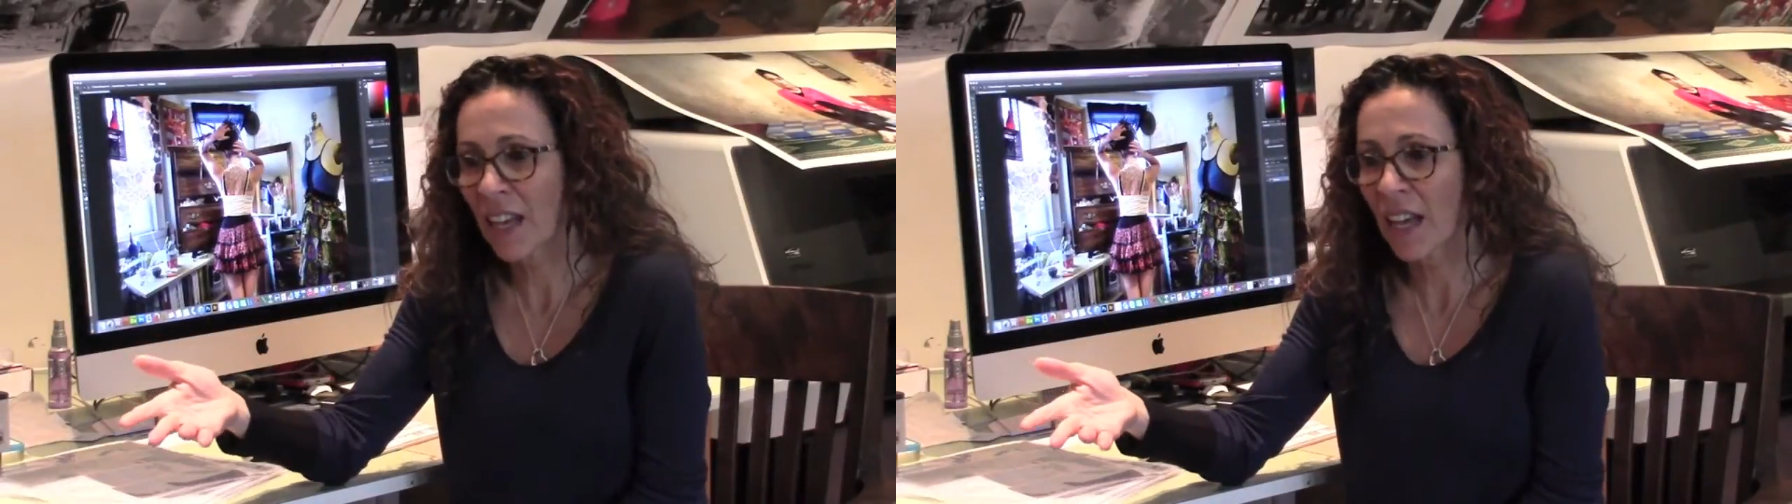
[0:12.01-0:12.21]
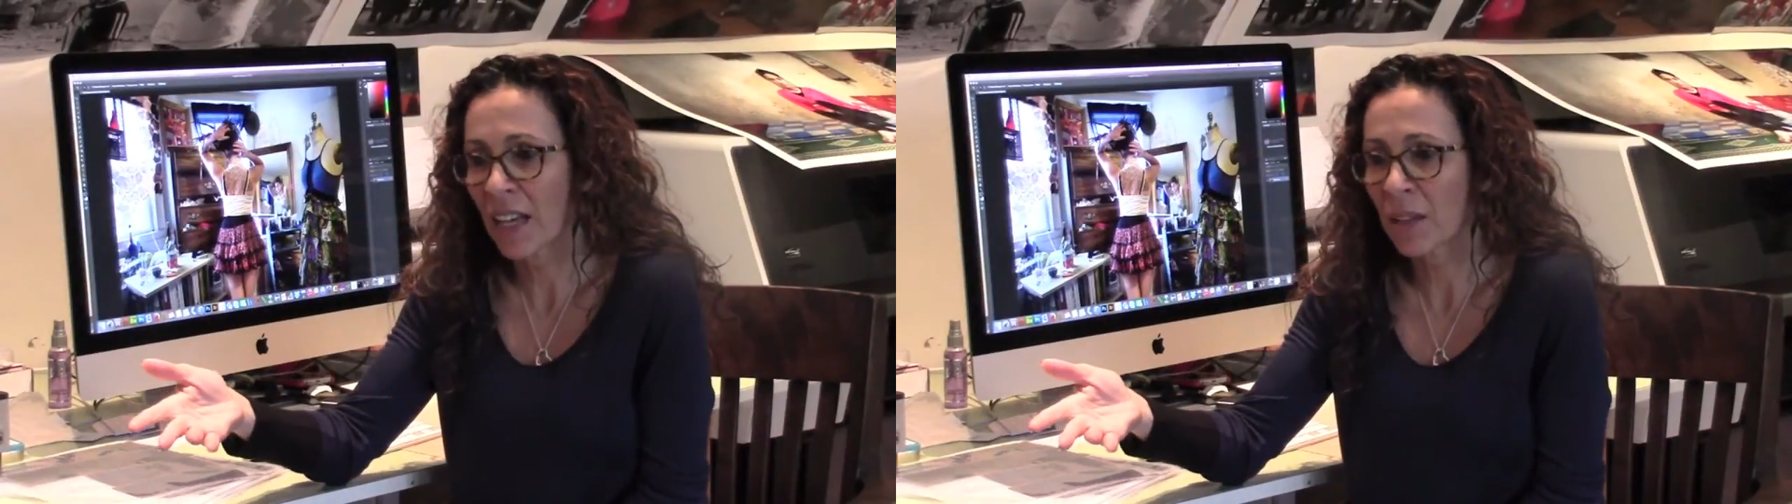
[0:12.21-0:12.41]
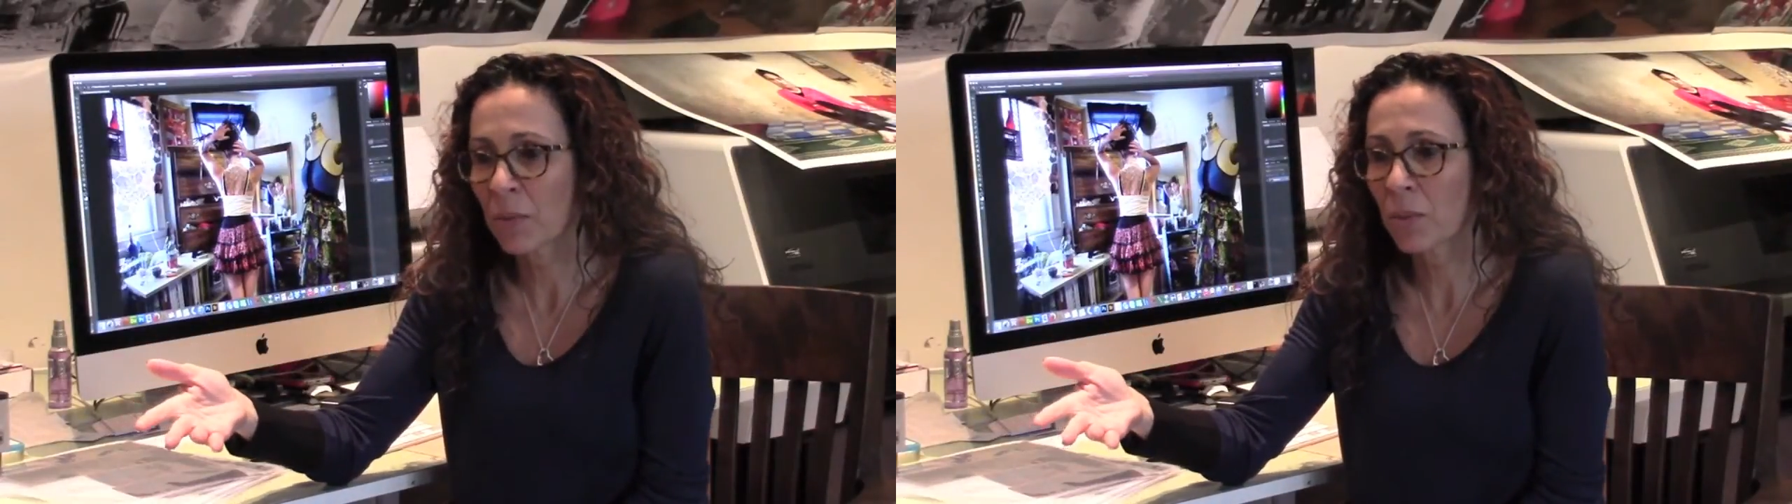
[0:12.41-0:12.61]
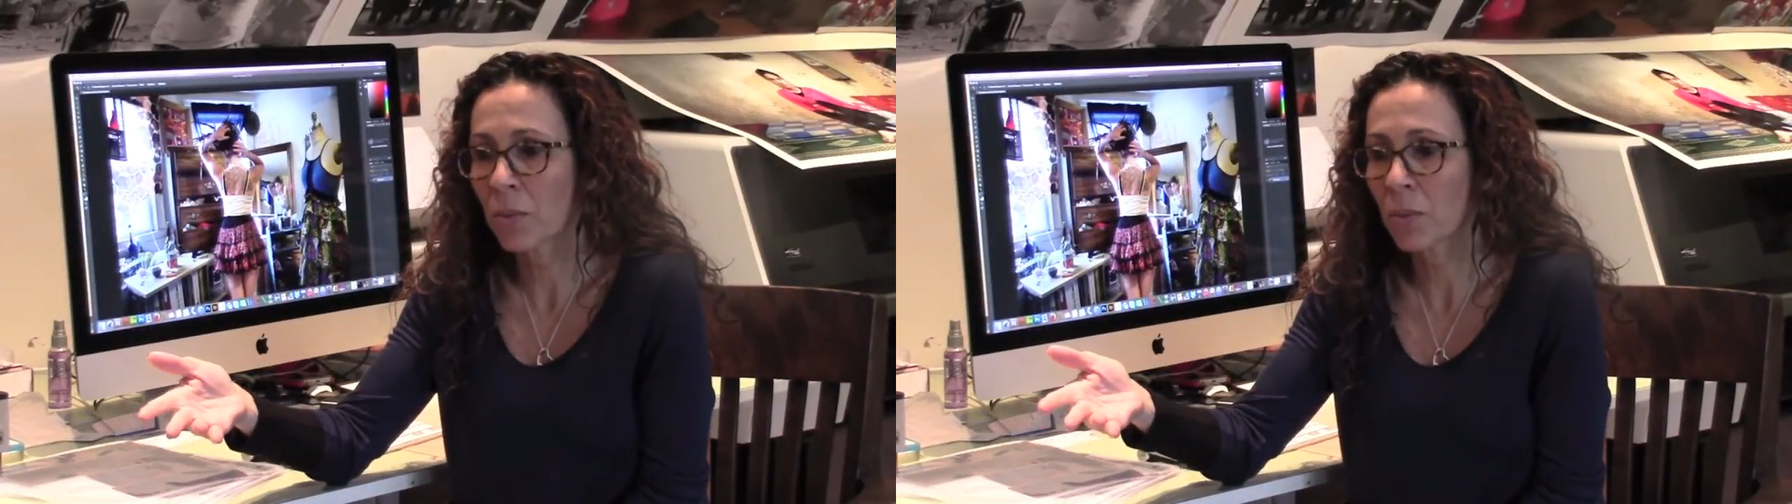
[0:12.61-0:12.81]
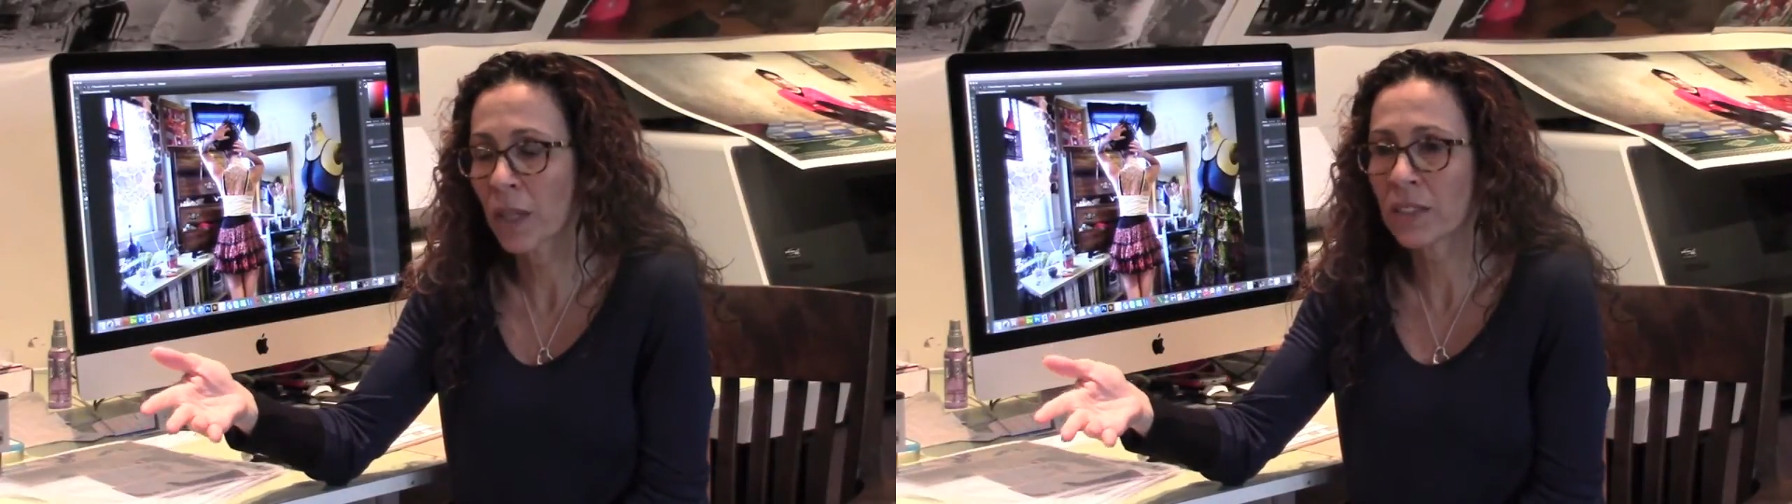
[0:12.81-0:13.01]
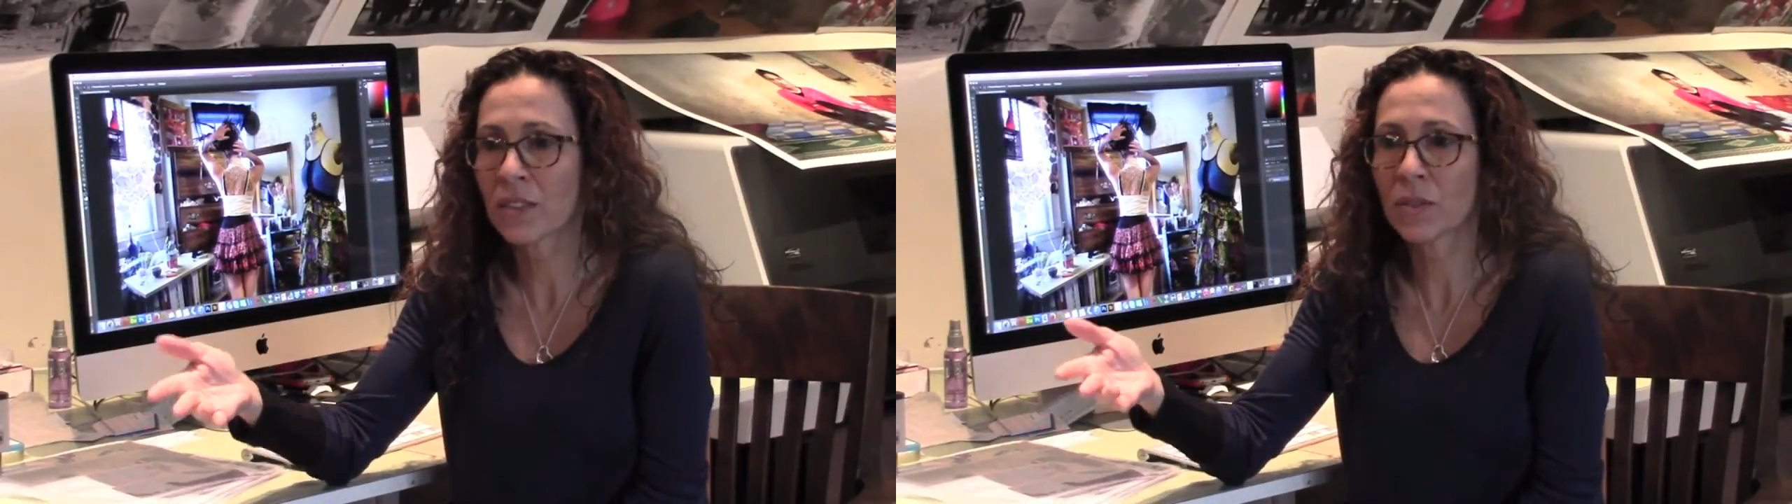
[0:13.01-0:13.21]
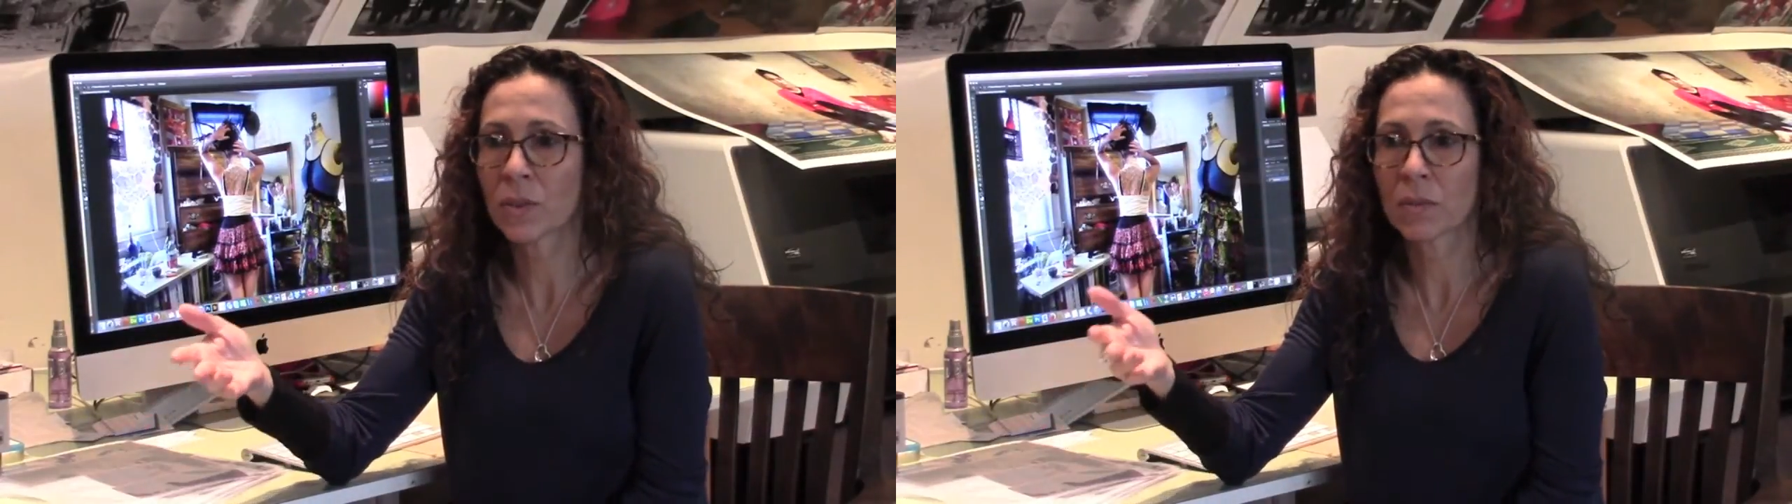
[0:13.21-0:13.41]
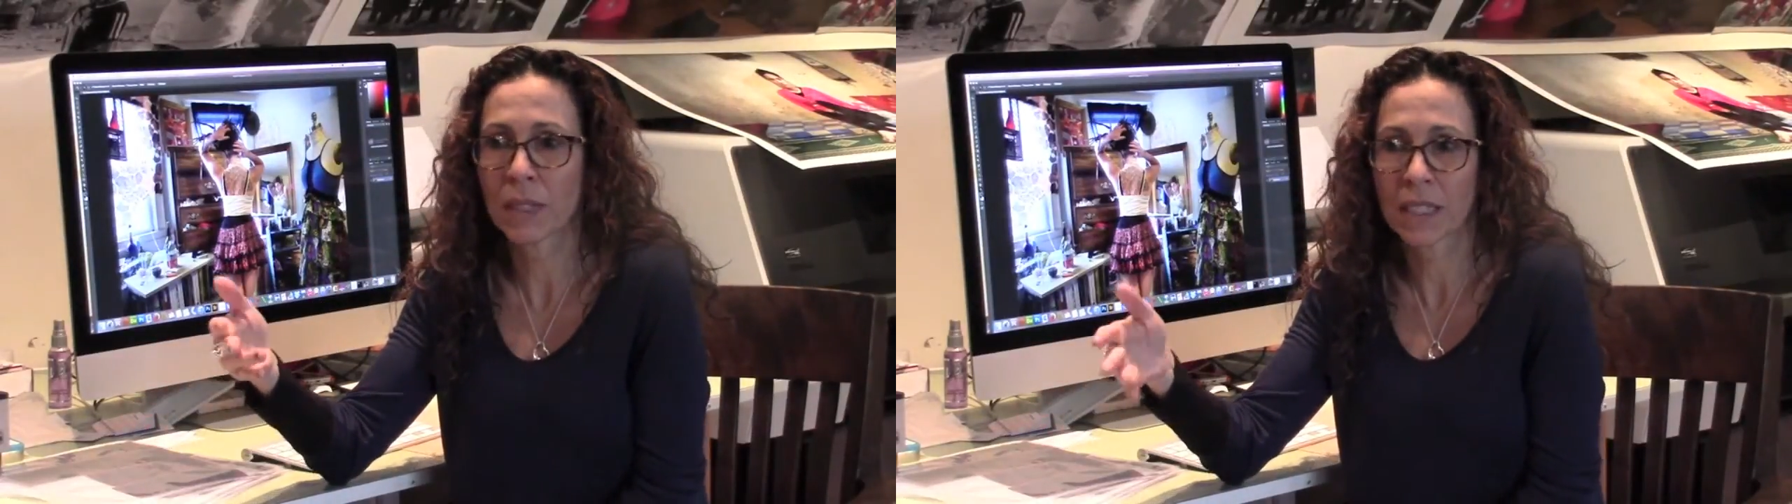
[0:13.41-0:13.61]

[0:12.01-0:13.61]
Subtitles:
I went with my